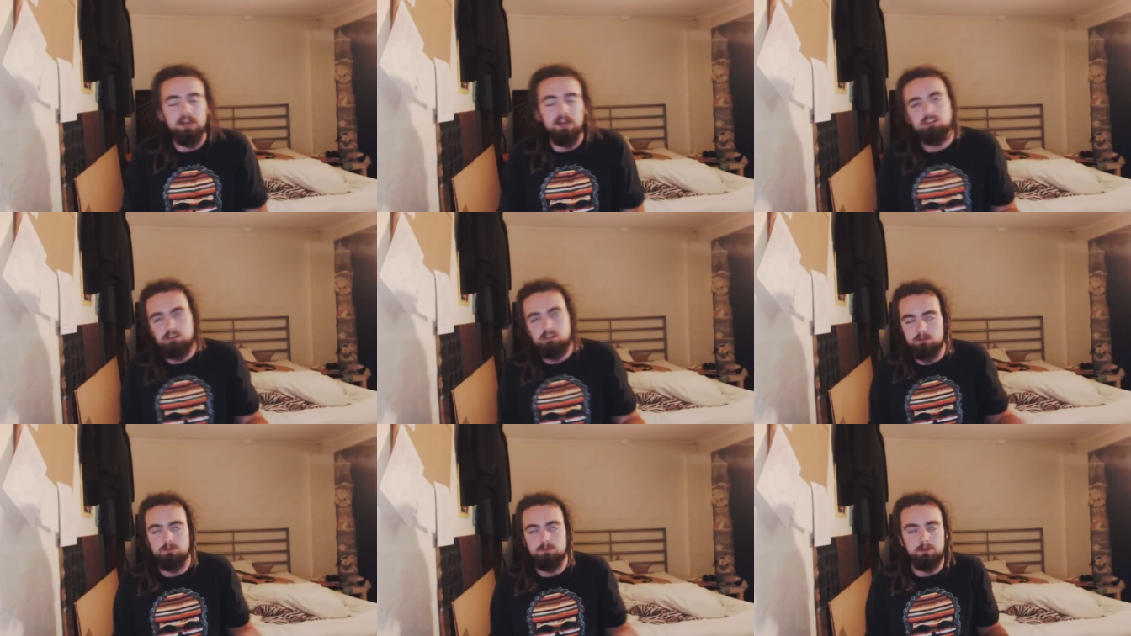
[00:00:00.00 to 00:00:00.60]
Actually,
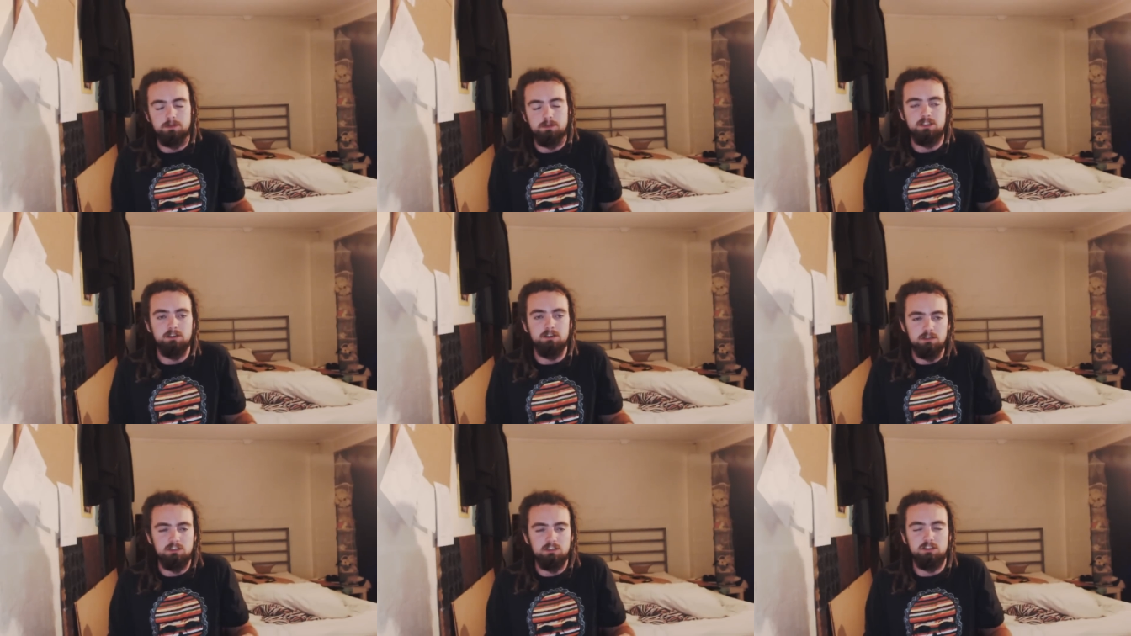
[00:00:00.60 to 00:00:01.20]
she probably did,
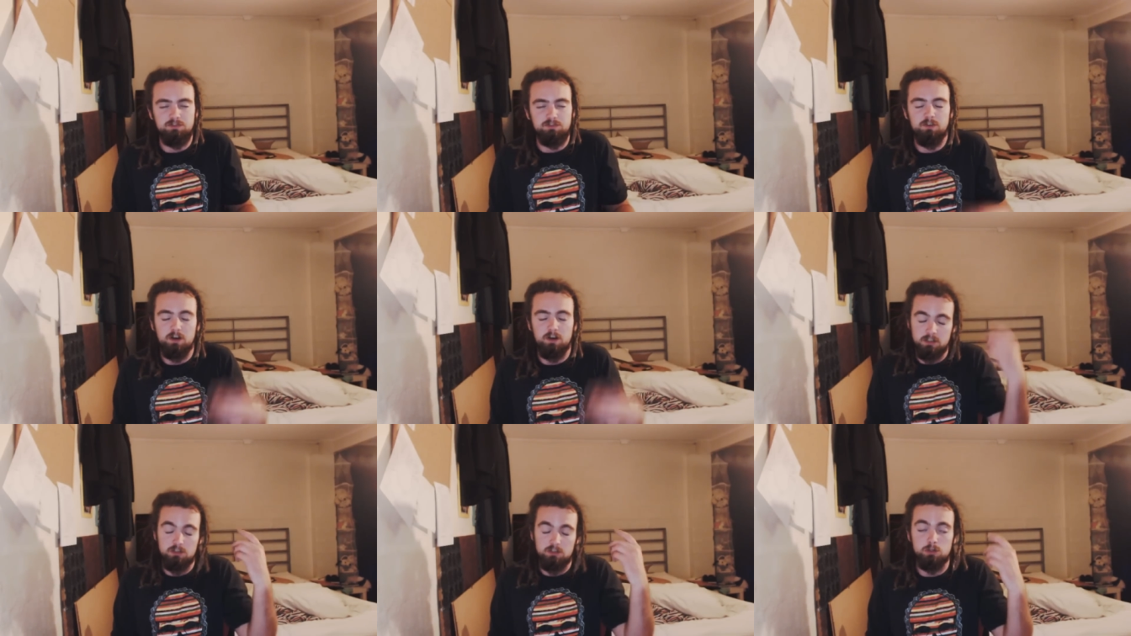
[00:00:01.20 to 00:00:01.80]
because she is
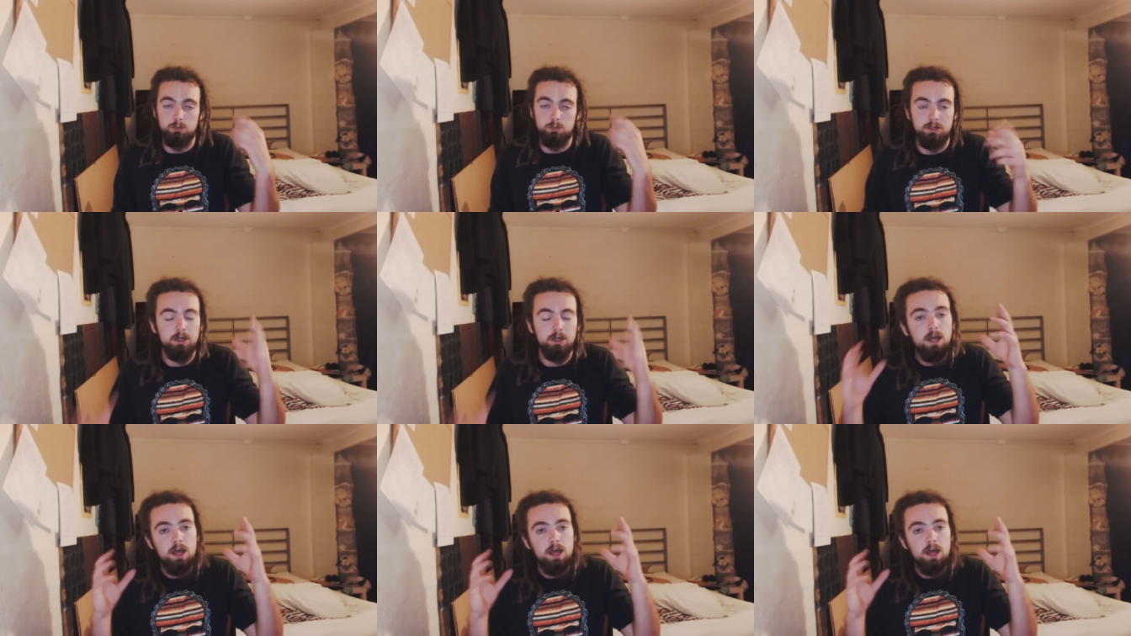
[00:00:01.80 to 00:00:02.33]
fucking stupid.